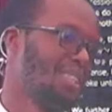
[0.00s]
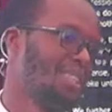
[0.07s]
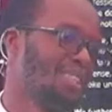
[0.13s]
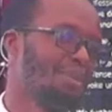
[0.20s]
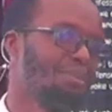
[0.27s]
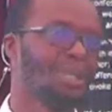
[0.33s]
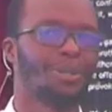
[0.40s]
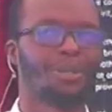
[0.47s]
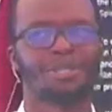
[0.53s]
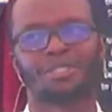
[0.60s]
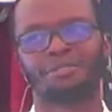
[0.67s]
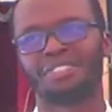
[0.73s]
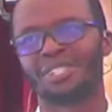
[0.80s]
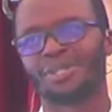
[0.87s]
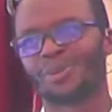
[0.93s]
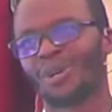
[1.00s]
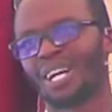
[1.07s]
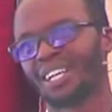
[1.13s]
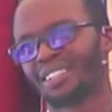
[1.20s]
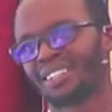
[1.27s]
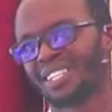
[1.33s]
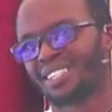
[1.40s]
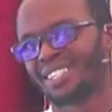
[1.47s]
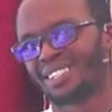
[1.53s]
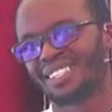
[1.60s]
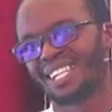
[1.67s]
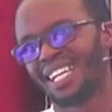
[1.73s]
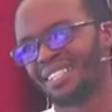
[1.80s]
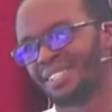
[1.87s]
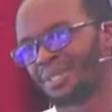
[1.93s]
because of his work that he has
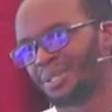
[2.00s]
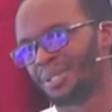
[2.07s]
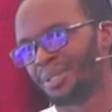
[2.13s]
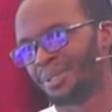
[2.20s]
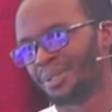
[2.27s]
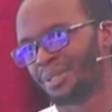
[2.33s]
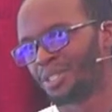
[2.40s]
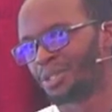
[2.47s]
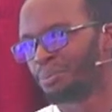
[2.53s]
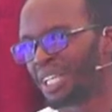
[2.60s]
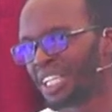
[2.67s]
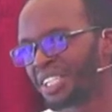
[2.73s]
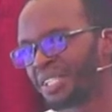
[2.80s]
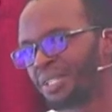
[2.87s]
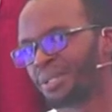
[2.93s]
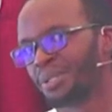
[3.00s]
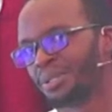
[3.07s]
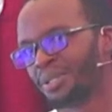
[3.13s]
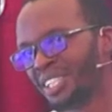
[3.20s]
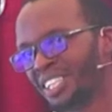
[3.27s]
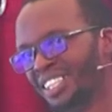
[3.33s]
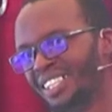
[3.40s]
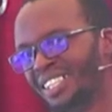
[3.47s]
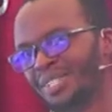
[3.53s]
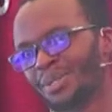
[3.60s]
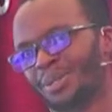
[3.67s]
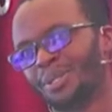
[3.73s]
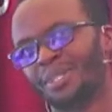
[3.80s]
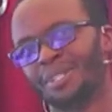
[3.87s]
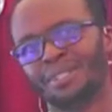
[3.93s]
done to you, to make you his own.